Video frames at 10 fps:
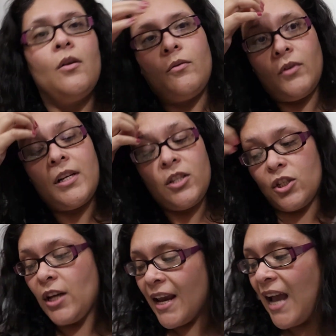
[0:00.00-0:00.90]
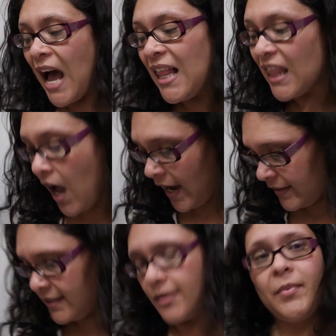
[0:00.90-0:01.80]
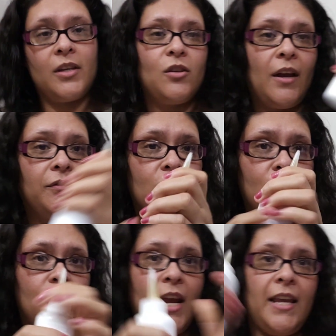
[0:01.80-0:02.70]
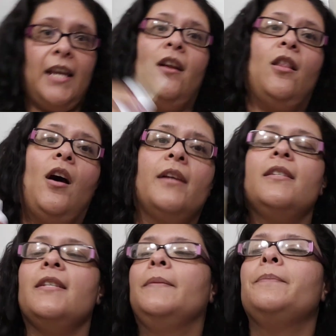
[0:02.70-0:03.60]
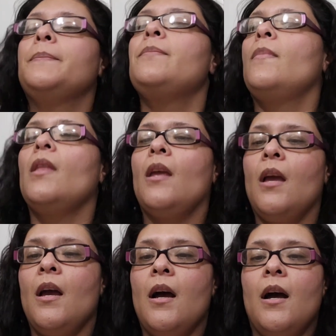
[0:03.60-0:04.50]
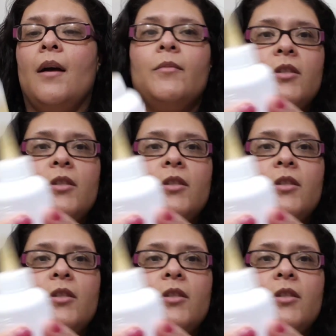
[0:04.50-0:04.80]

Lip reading: We're going to shake a lot because you have to shake it a lot. You